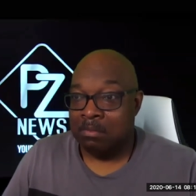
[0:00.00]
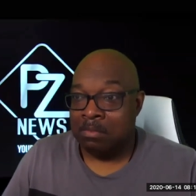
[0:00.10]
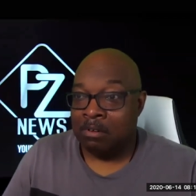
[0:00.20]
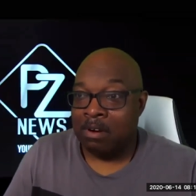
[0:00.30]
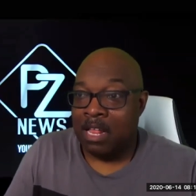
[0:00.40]

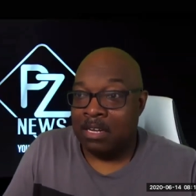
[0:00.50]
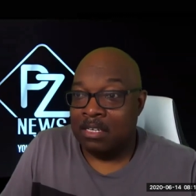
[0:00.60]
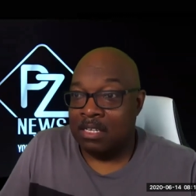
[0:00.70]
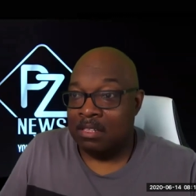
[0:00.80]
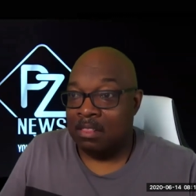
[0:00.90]
morality
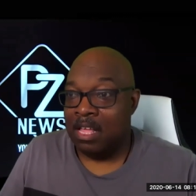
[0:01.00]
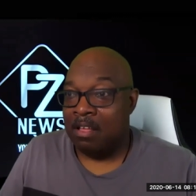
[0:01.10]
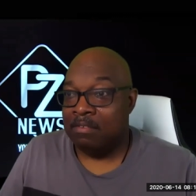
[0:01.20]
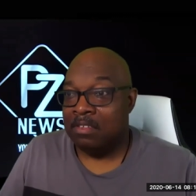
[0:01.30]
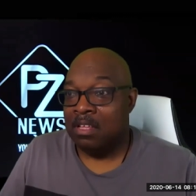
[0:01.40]
and
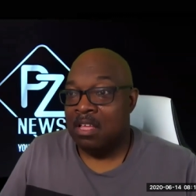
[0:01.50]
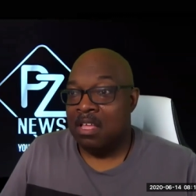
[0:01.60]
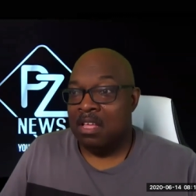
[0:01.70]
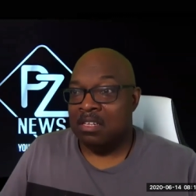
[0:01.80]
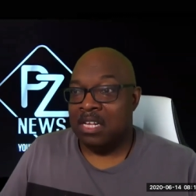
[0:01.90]
thefts,
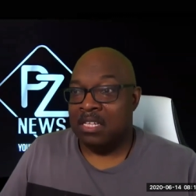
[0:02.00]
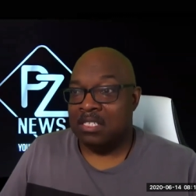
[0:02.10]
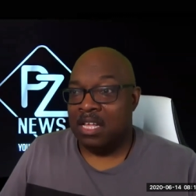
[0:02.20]
just